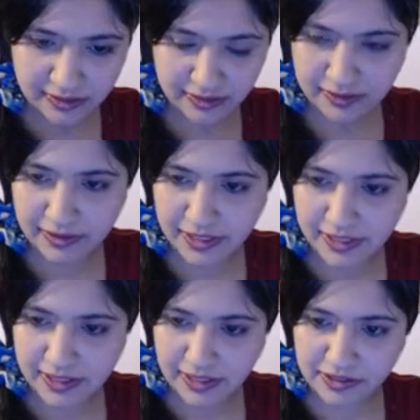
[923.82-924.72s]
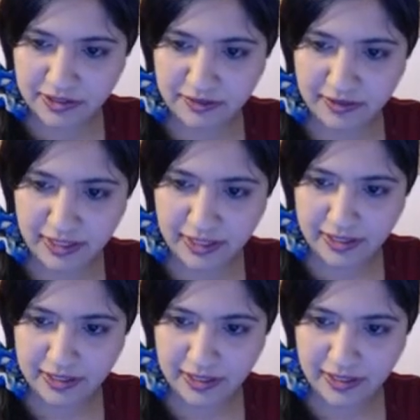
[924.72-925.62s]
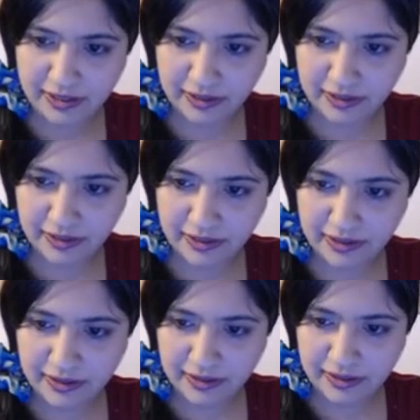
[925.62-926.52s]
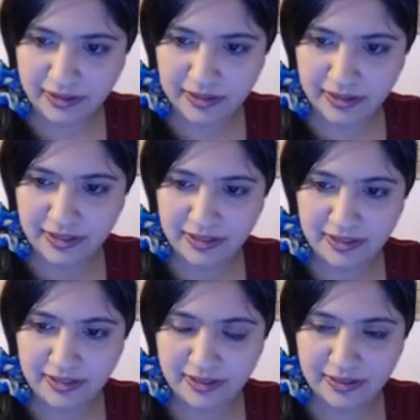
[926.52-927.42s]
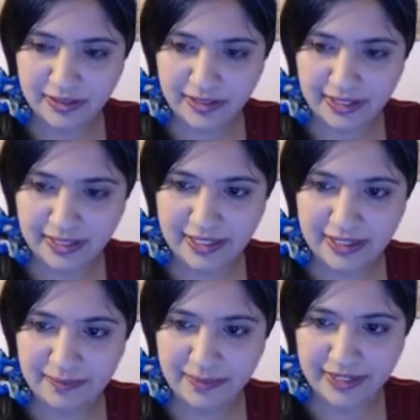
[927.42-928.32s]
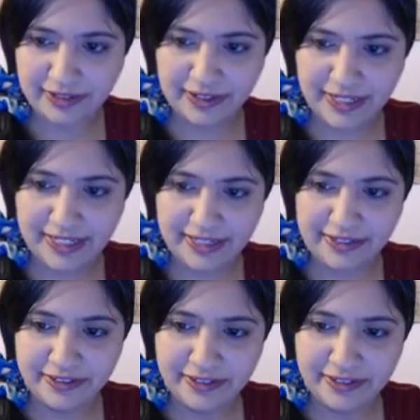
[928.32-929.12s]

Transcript: So this section right here is like hidden by her head.